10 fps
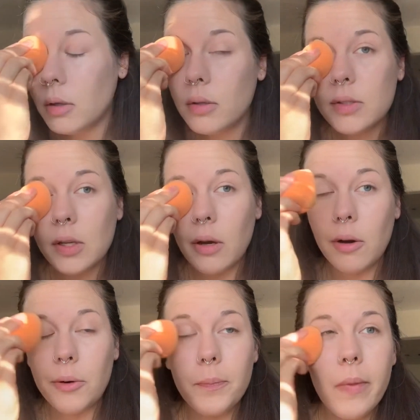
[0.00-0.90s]

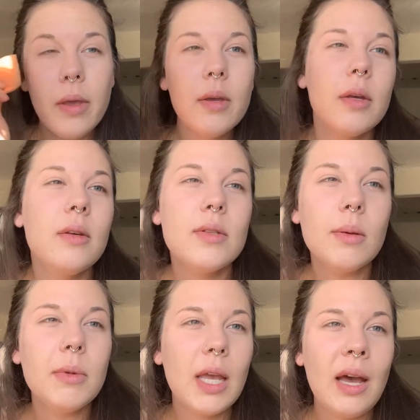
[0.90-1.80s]
So
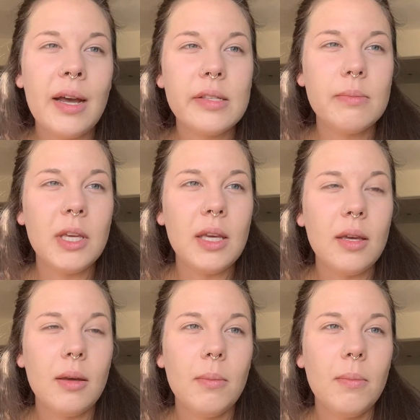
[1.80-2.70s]
somebody asked me